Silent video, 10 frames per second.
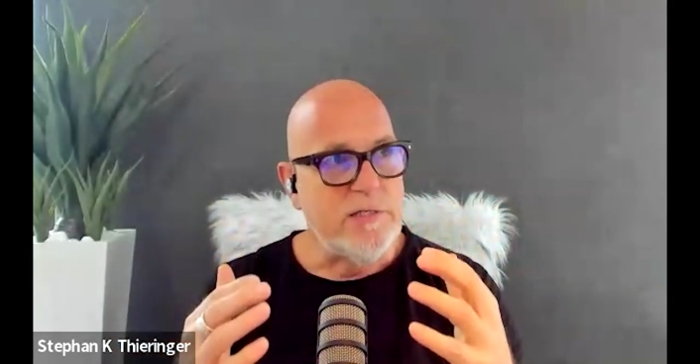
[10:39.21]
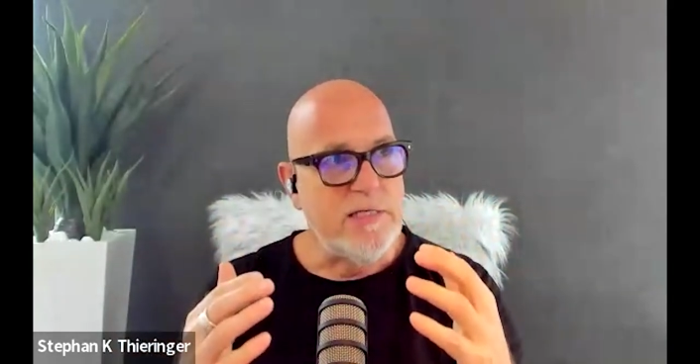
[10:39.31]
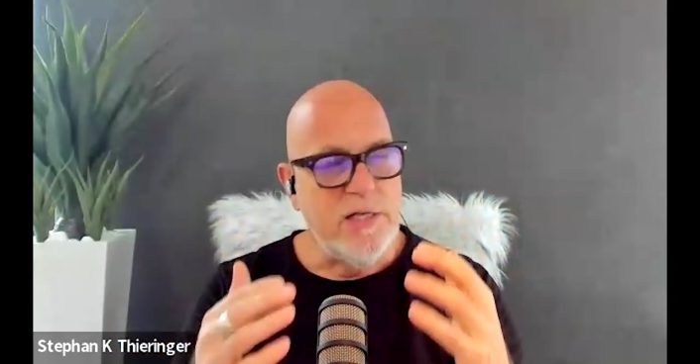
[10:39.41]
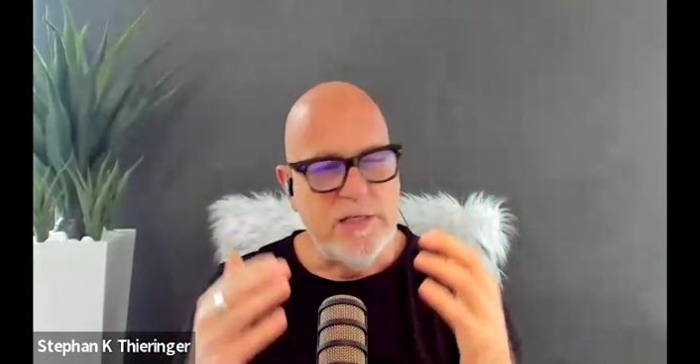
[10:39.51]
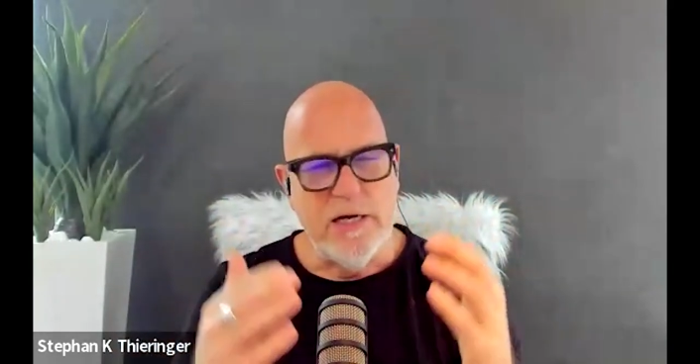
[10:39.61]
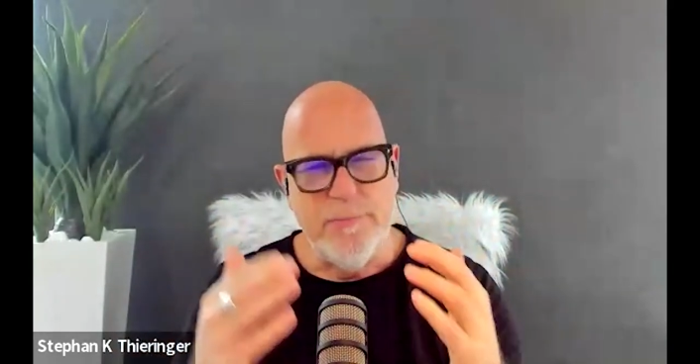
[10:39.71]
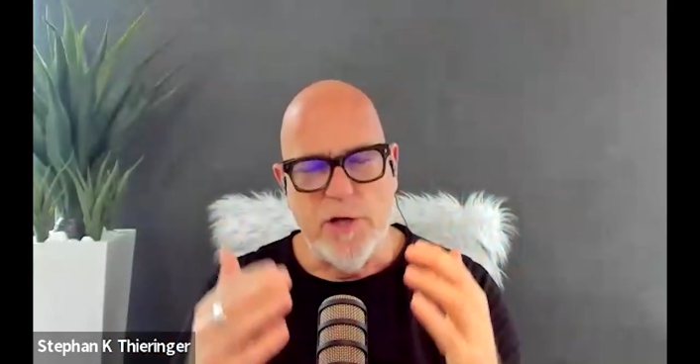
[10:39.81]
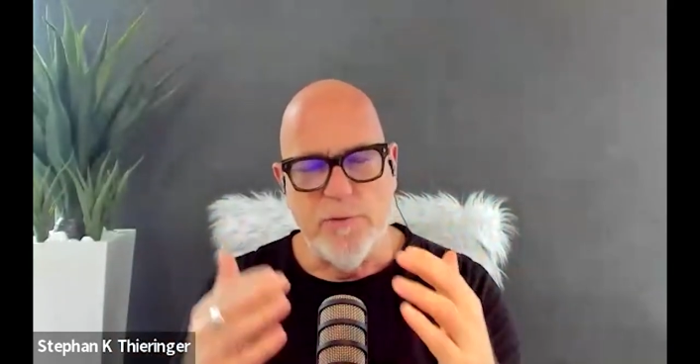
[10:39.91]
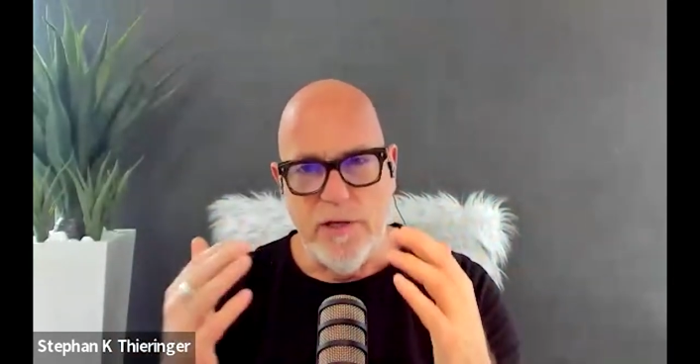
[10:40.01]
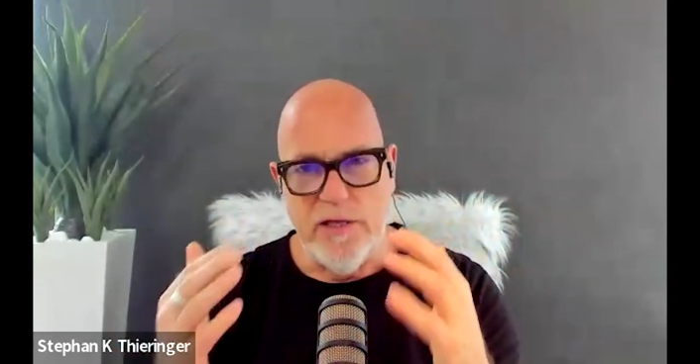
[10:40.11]
It's not that I'm not
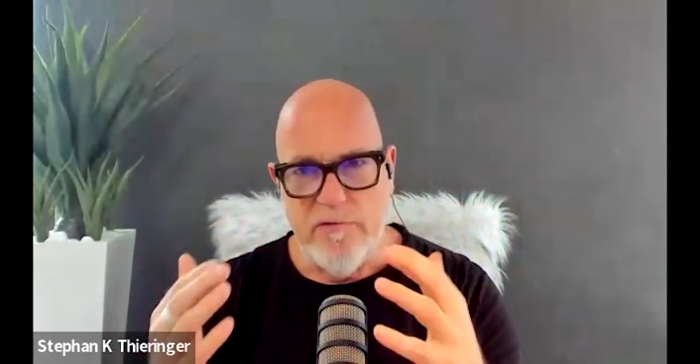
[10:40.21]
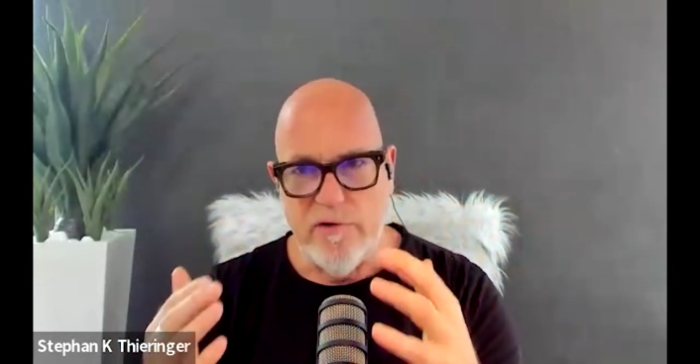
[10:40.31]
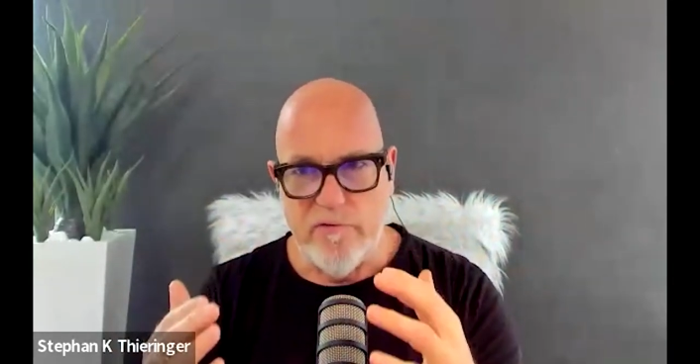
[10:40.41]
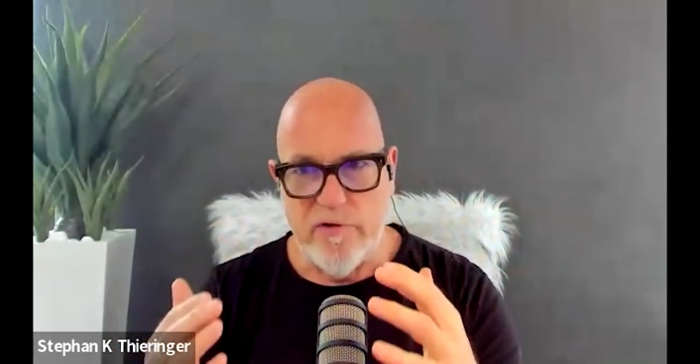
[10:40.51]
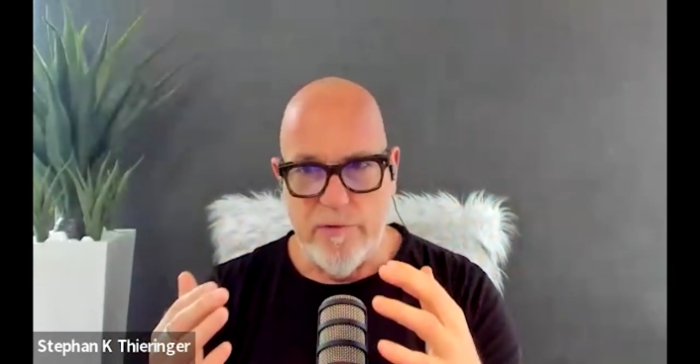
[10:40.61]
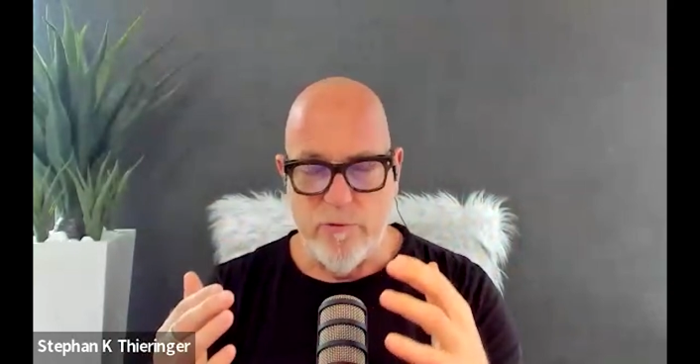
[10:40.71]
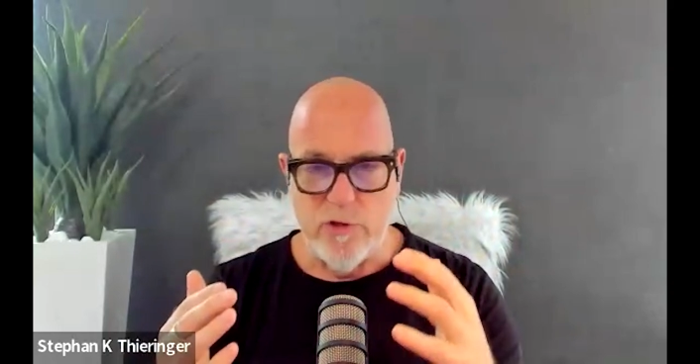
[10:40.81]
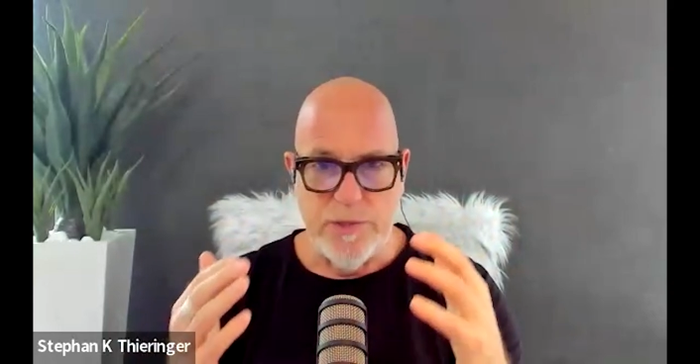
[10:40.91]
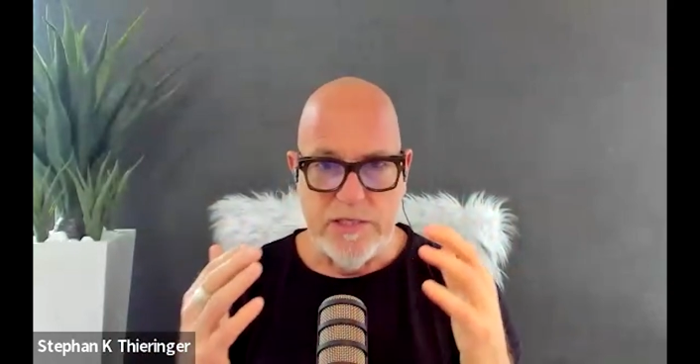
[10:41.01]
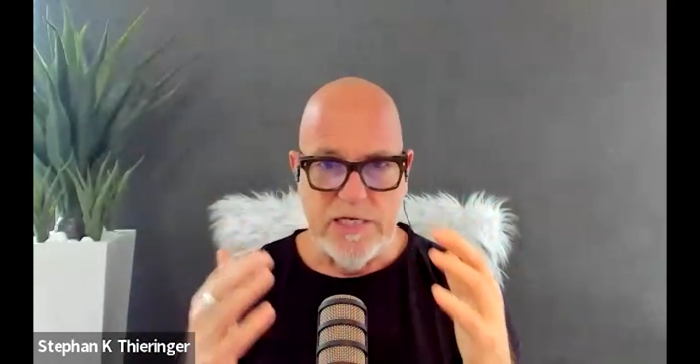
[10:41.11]
a believer in frameworks,
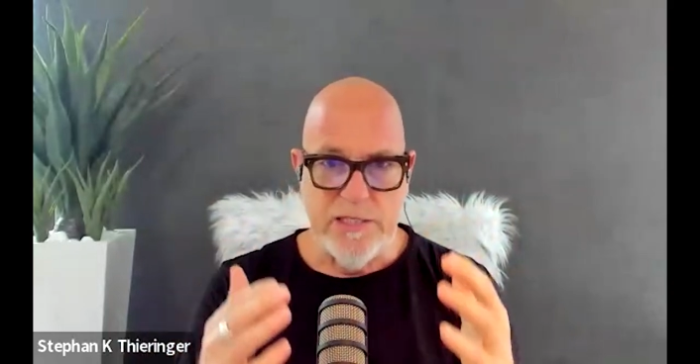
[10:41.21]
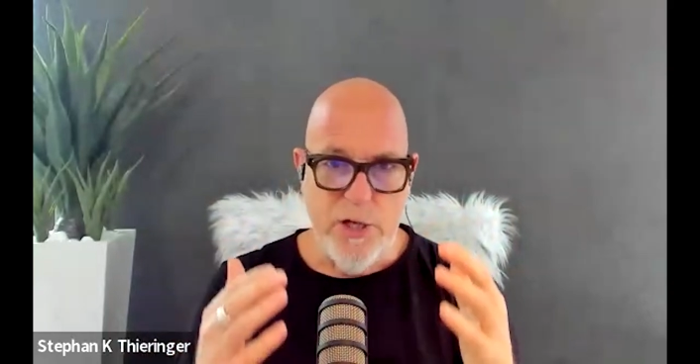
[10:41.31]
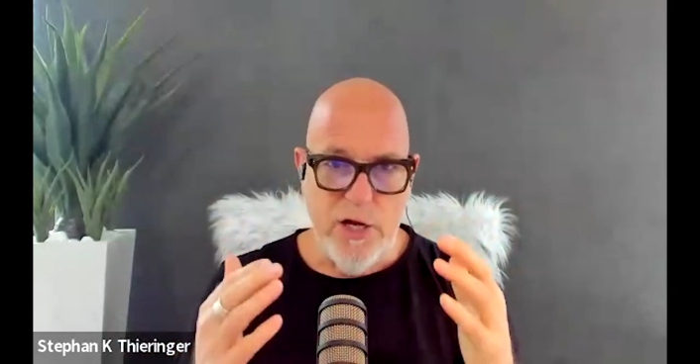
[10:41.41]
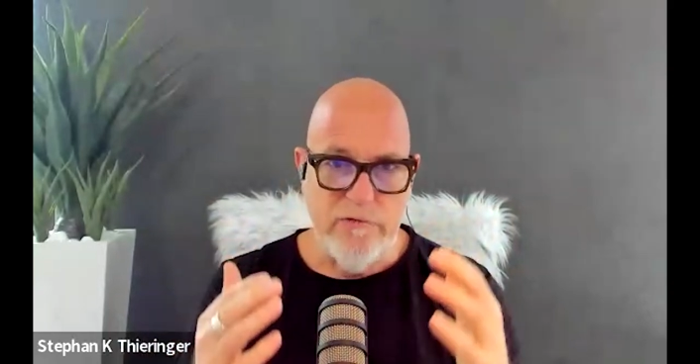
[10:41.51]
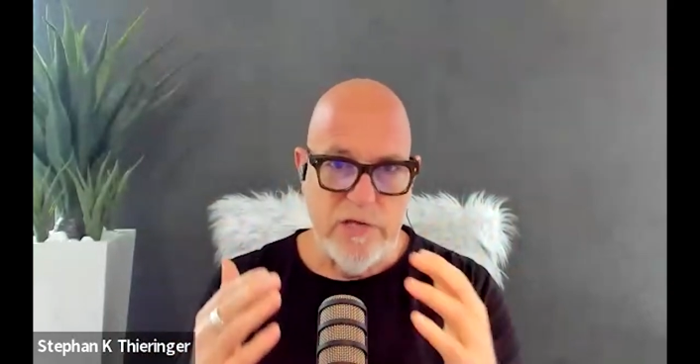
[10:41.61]
but there's a lot of